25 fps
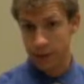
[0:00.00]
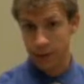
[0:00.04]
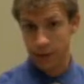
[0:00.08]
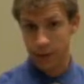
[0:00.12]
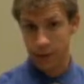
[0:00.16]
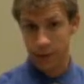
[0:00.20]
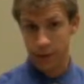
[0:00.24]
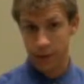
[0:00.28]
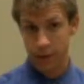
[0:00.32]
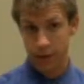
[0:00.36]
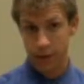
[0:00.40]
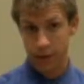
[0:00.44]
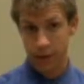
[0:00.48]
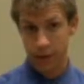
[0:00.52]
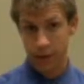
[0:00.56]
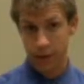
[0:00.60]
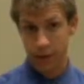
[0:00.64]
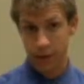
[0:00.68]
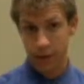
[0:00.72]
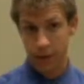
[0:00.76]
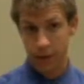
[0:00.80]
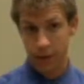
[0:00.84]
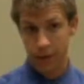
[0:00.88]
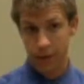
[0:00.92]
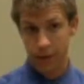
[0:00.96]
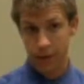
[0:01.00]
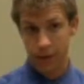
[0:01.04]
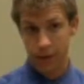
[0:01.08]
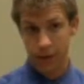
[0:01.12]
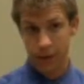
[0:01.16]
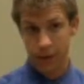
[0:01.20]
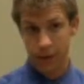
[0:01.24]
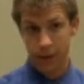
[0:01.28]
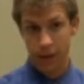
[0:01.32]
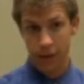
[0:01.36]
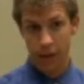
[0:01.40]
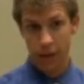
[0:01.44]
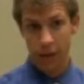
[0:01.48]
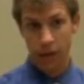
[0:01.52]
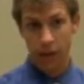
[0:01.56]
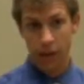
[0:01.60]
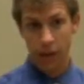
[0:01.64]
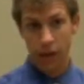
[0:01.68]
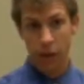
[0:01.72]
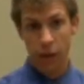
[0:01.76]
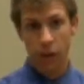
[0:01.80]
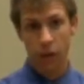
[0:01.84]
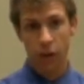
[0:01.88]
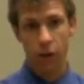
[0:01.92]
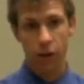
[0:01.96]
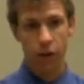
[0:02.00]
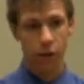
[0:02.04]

(silence)